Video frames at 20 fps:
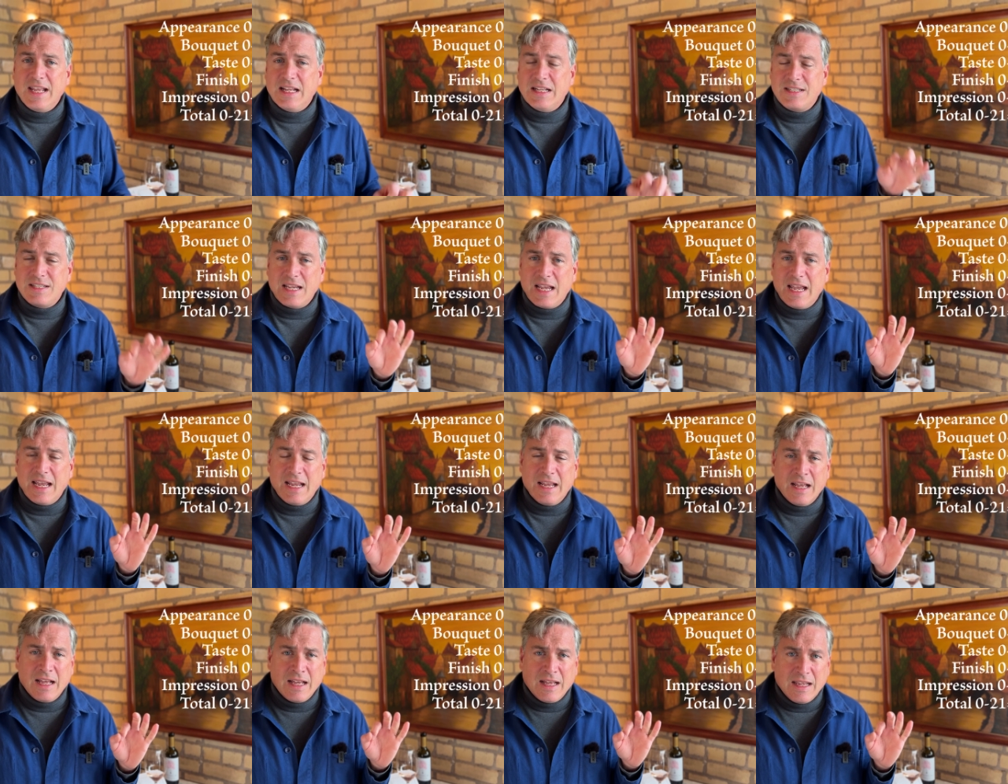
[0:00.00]
It's
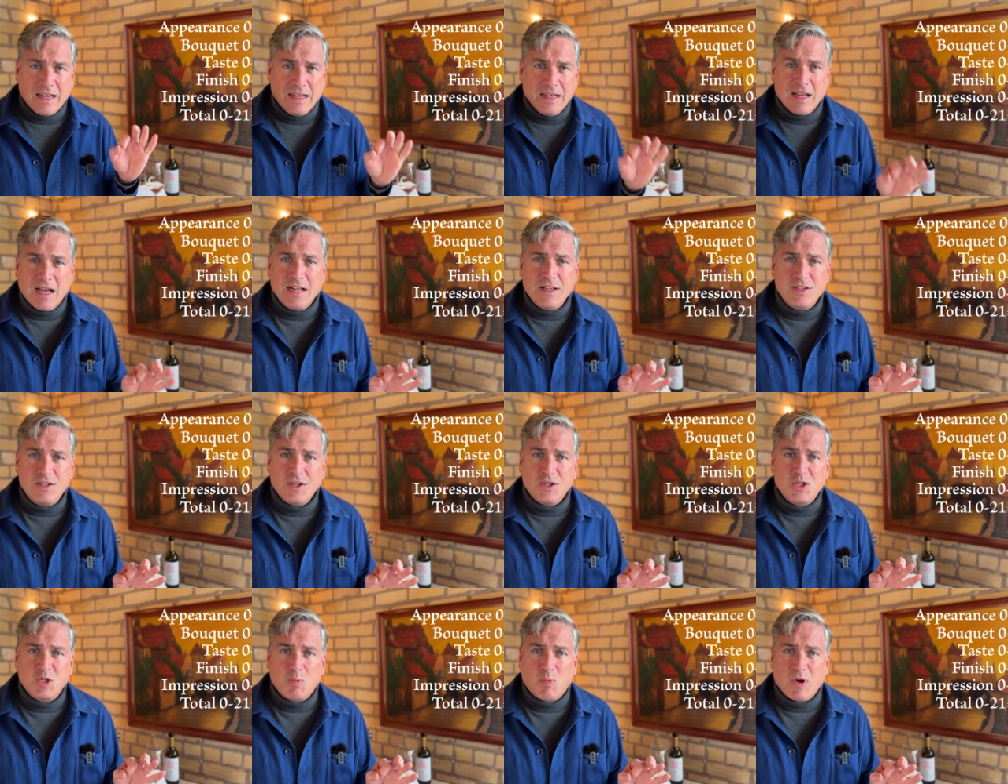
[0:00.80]
a nice
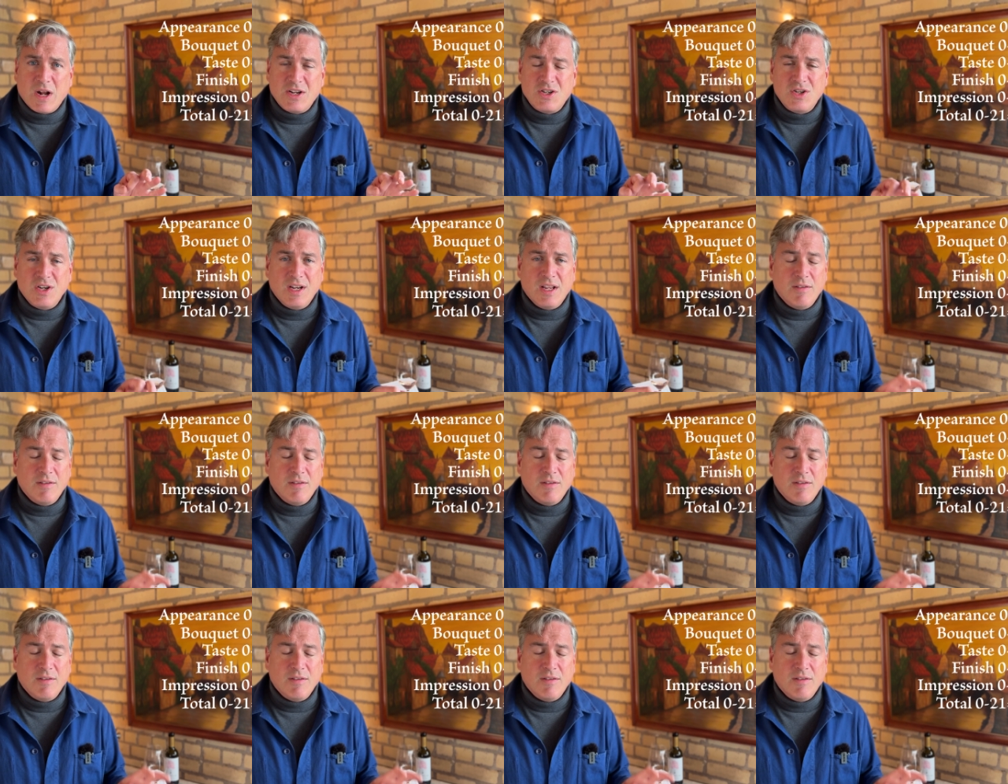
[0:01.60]
expression.